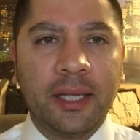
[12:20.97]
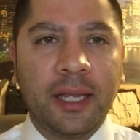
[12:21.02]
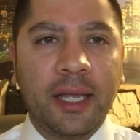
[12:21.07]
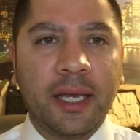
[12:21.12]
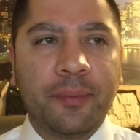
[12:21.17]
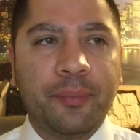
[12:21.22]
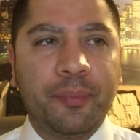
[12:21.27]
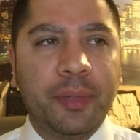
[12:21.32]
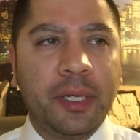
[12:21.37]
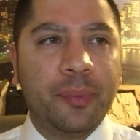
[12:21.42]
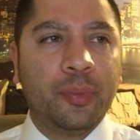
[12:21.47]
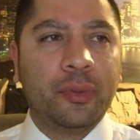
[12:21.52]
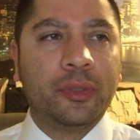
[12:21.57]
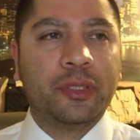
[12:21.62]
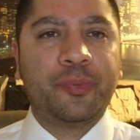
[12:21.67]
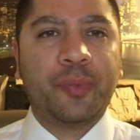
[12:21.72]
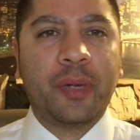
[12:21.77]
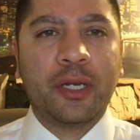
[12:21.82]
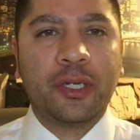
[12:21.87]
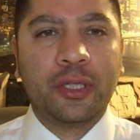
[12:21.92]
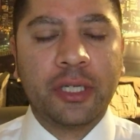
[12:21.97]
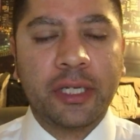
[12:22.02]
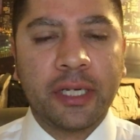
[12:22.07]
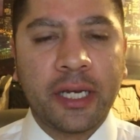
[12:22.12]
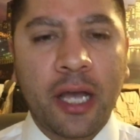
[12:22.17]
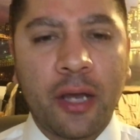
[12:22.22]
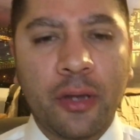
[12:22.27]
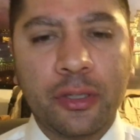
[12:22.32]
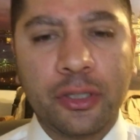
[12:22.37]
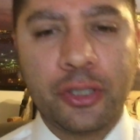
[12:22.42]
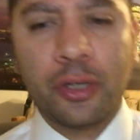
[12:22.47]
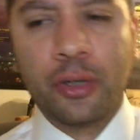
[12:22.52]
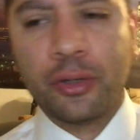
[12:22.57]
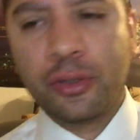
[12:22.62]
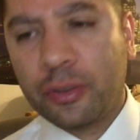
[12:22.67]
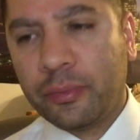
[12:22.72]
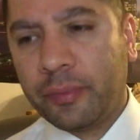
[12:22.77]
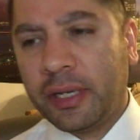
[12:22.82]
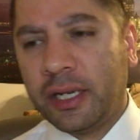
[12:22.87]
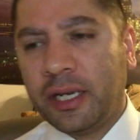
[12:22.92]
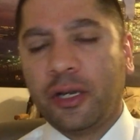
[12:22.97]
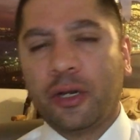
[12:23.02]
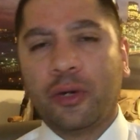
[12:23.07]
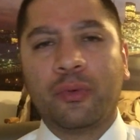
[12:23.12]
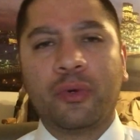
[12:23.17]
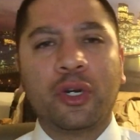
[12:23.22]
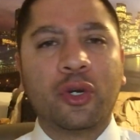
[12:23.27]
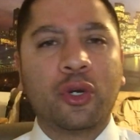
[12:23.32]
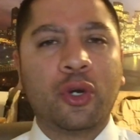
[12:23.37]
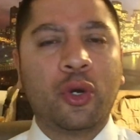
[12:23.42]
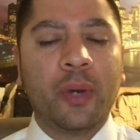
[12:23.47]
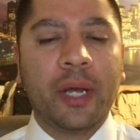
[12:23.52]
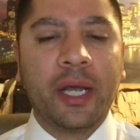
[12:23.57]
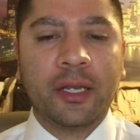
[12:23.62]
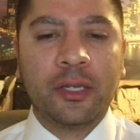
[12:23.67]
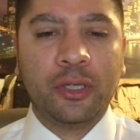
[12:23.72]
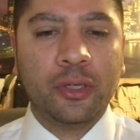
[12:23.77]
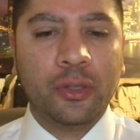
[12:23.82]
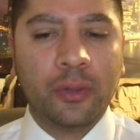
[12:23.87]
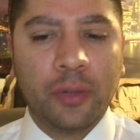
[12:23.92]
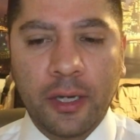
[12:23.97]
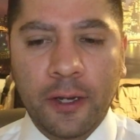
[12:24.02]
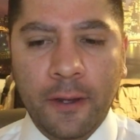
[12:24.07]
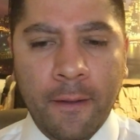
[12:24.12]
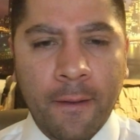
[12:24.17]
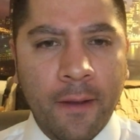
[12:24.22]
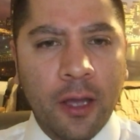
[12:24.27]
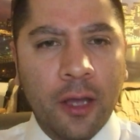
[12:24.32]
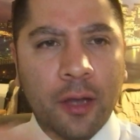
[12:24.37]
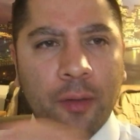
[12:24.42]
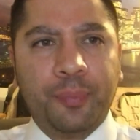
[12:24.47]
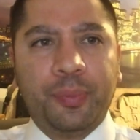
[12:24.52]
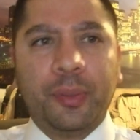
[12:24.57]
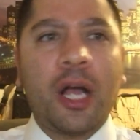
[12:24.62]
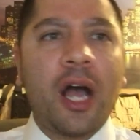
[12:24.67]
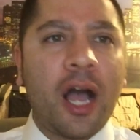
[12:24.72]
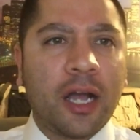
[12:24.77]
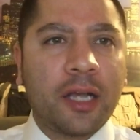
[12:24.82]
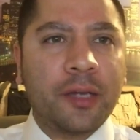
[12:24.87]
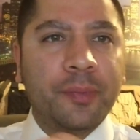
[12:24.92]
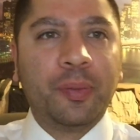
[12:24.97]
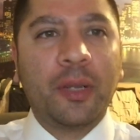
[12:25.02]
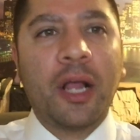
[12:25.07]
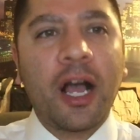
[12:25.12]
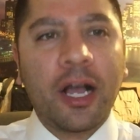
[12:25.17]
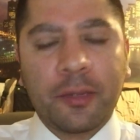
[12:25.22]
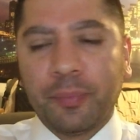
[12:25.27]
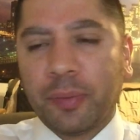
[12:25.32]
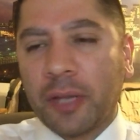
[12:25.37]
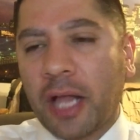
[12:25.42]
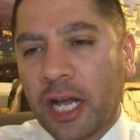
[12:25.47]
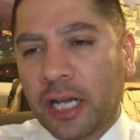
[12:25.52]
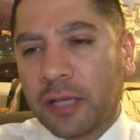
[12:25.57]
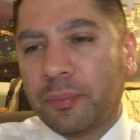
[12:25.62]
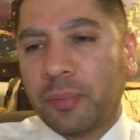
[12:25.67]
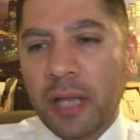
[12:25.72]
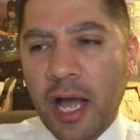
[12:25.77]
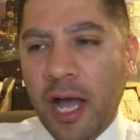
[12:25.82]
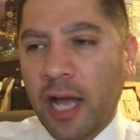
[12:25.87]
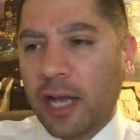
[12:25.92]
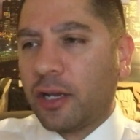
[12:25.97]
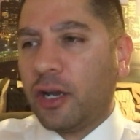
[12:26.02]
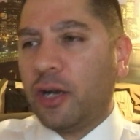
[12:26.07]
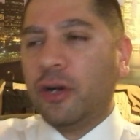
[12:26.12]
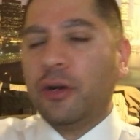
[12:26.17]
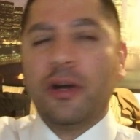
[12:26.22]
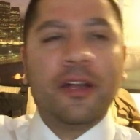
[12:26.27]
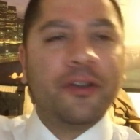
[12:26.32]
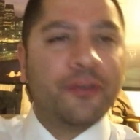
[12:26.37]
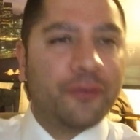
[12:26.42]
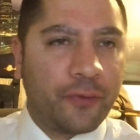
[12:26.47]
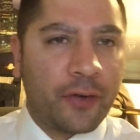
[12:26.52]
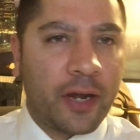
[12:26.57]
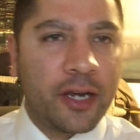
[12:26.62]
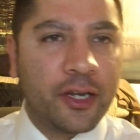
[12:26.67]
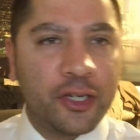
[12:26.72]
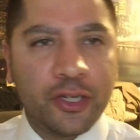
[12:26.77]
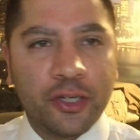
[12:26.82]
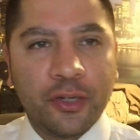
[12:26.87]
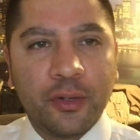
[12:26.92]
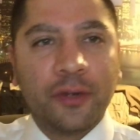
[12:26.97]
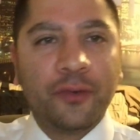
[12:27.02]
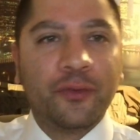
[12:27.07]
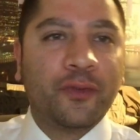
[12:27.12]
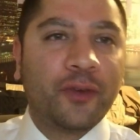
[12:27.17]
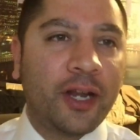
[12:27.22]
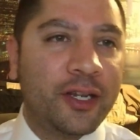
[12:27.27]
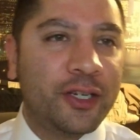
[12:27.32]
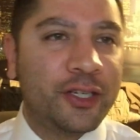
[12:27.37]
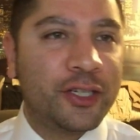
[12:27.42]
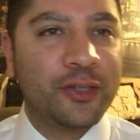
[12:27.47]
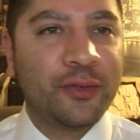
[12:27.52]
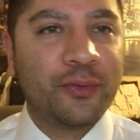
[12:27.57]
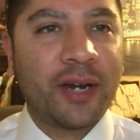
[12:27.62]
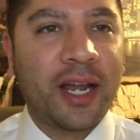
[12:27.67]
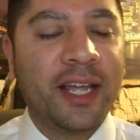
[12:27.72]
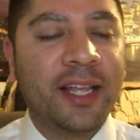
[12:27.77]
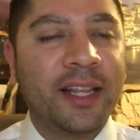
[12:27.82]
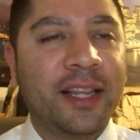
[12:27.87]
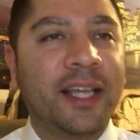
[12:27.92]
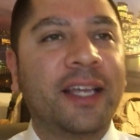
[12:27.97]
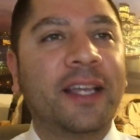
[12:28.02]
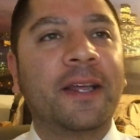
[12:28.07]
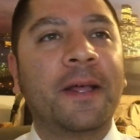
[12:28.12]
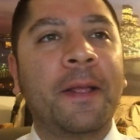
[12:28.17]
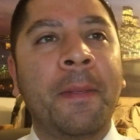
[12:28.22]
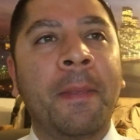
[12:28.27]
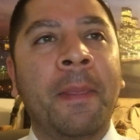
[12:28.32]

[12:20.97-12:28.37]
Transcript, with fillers: Like people, especially now on social media, are real quick to uh, block, block, block, block. Oh, unfriend you, unfriend you, right? Like,